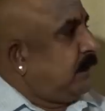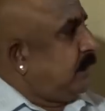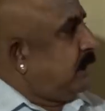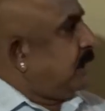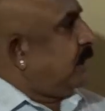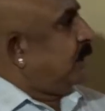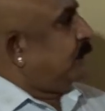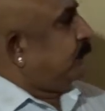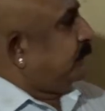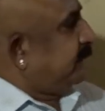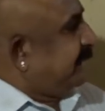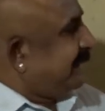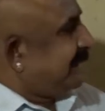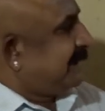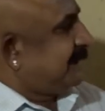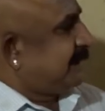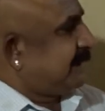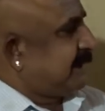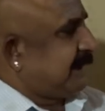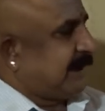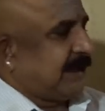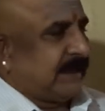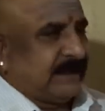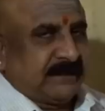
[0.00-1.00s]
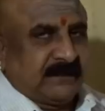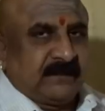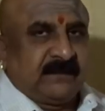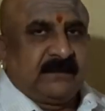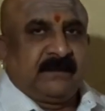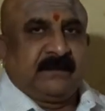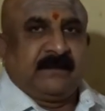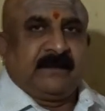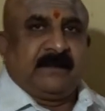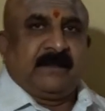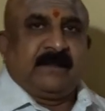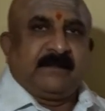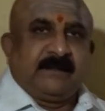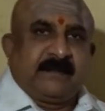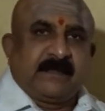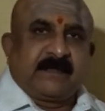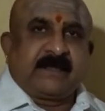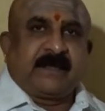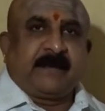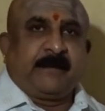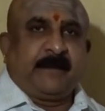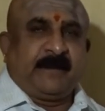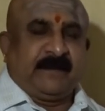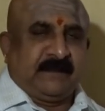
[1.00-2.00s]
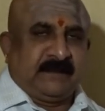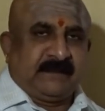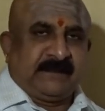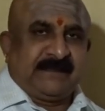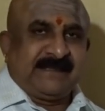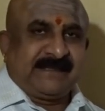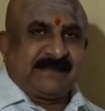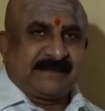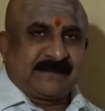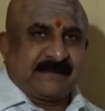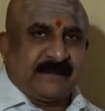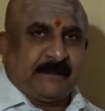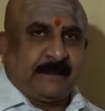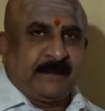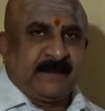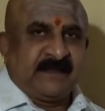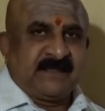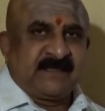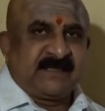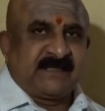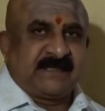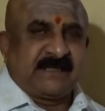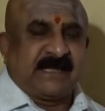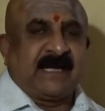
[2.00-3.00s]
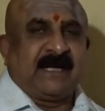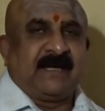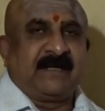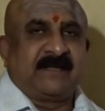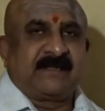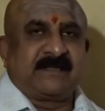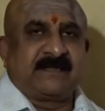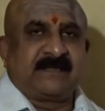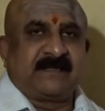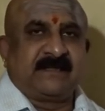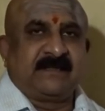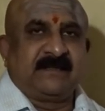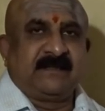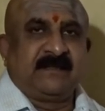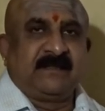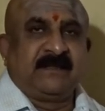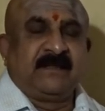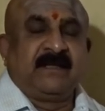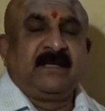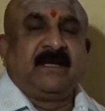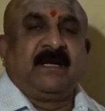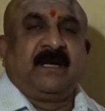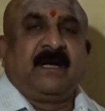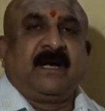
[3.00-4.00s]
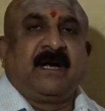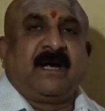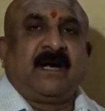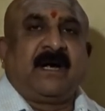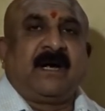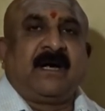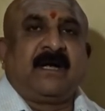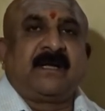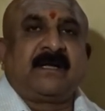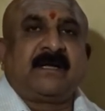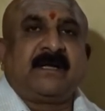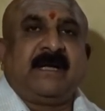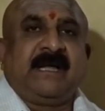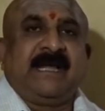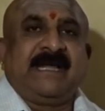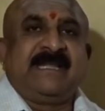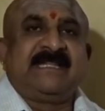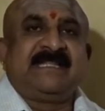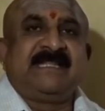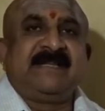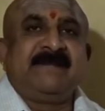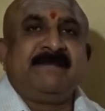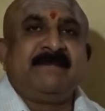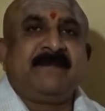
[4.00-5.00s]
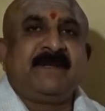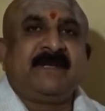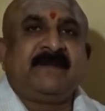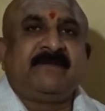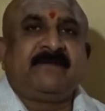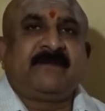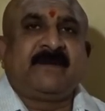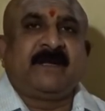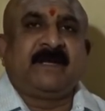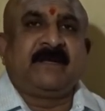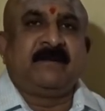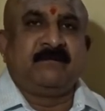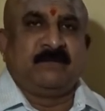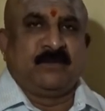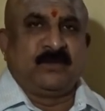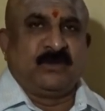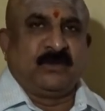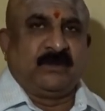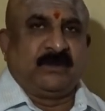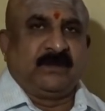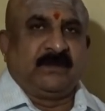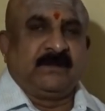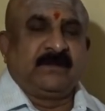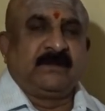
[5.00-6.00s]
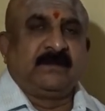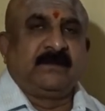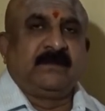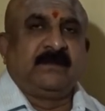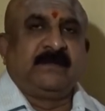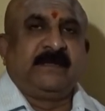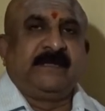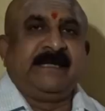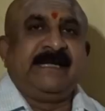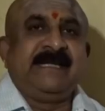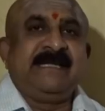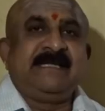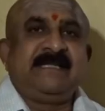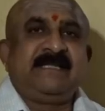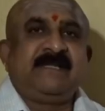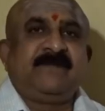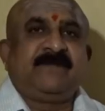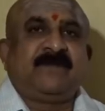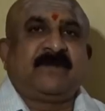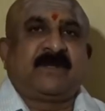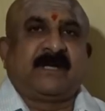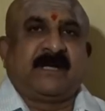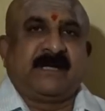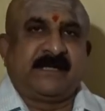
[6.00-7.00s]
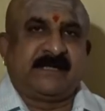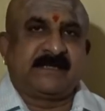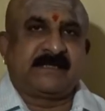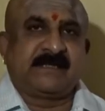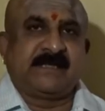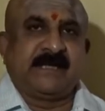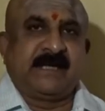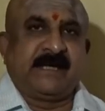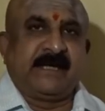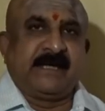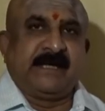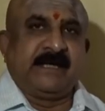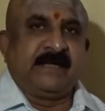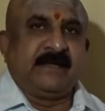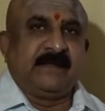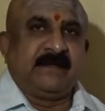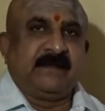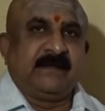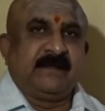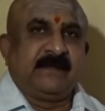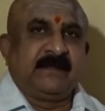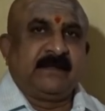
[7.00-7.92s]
Now, this chart, the couple, this couple's charts are a simplified mode, easy for understanding.